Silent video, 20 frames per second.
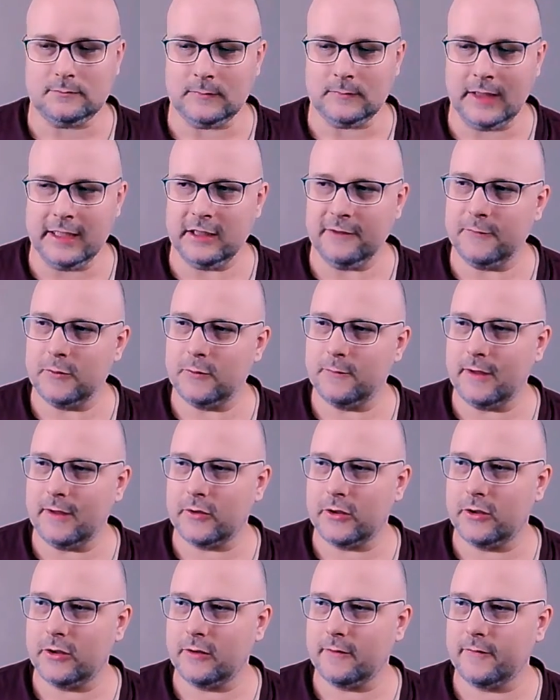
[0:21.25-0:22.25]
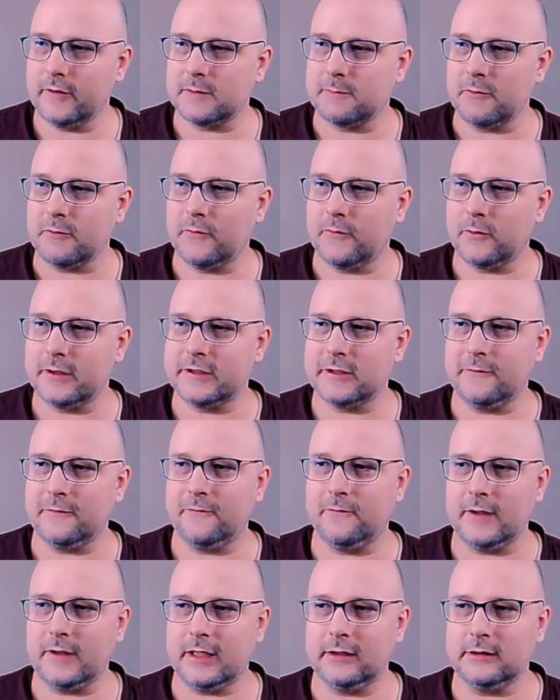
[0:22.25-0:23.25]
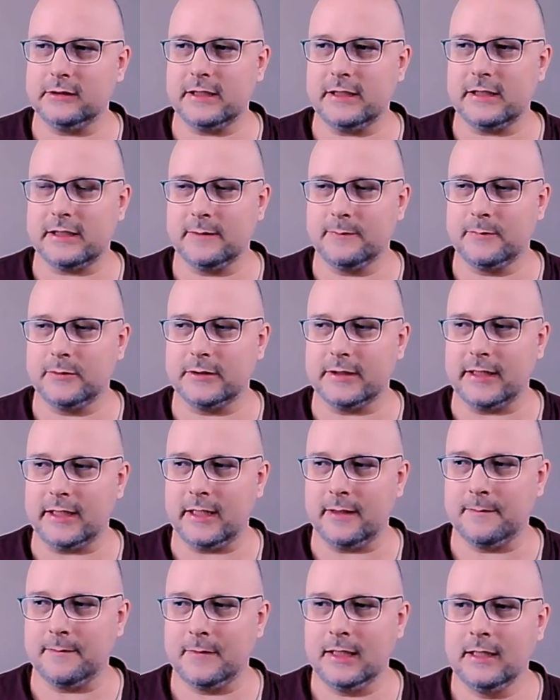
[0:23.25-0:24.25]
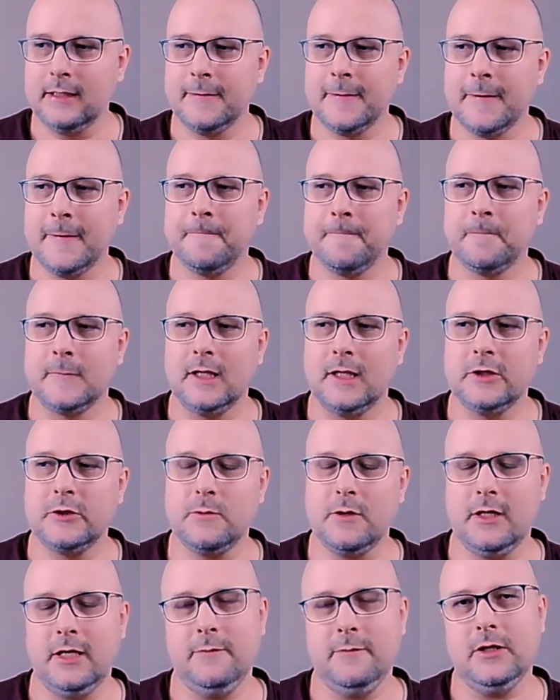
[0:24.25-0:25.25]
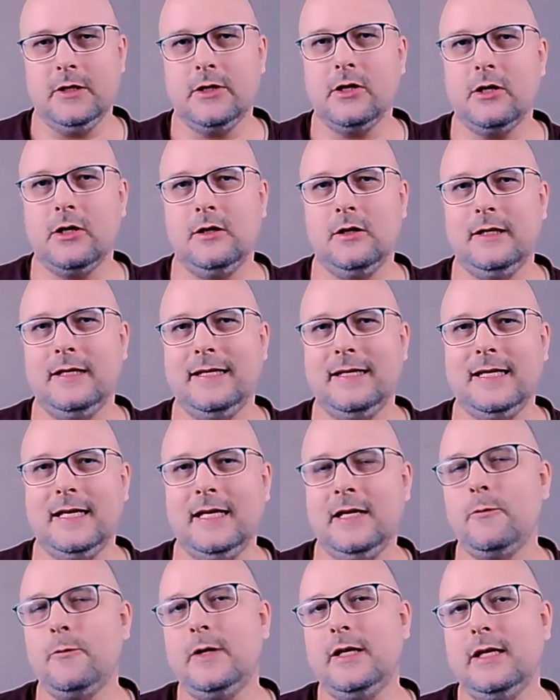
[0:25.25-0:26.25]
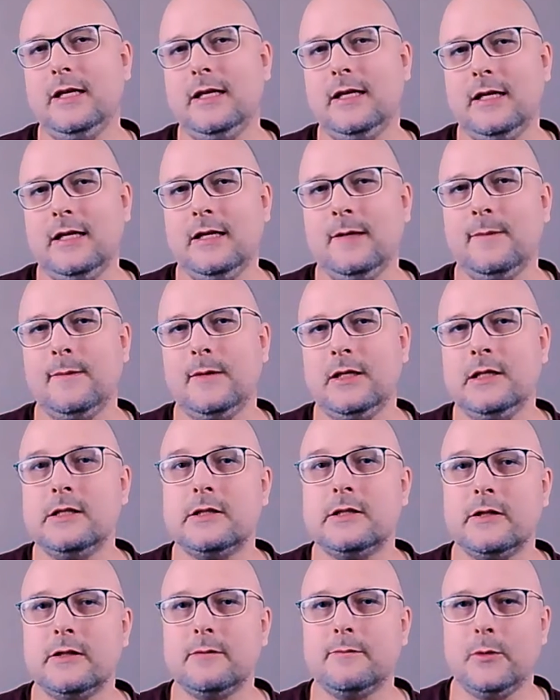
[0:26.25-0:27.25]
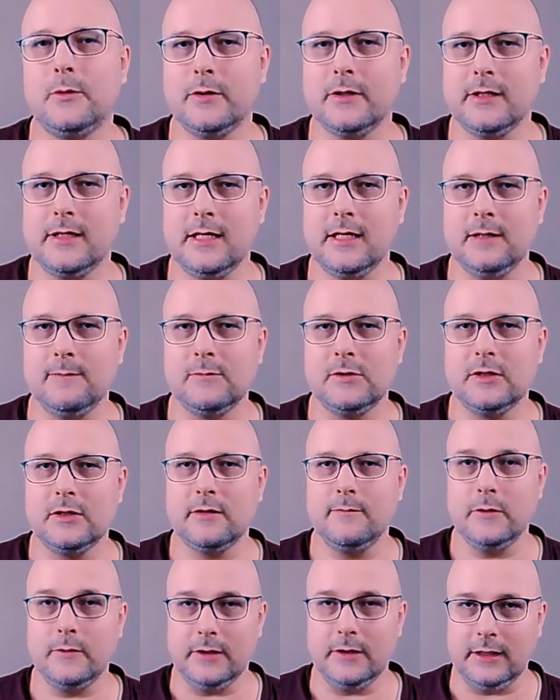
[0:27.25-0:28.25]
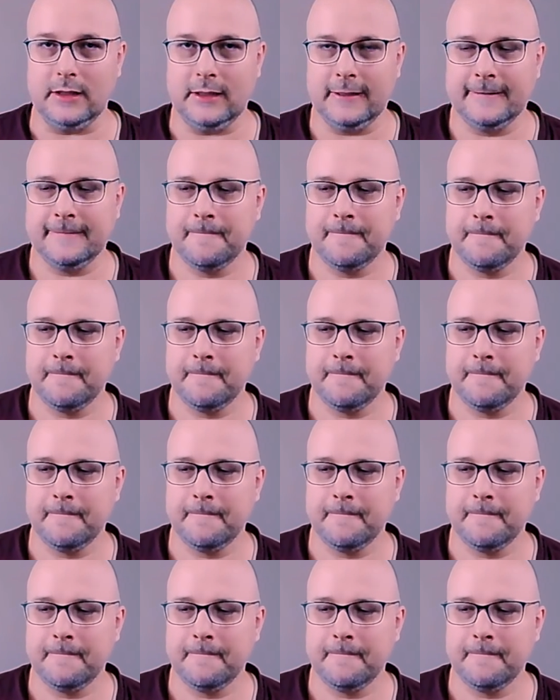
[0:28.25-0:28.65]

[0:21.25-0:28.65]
And if you've never heard of this before, it's a fairly simple game. It's what I would call a gateway game into the board game community.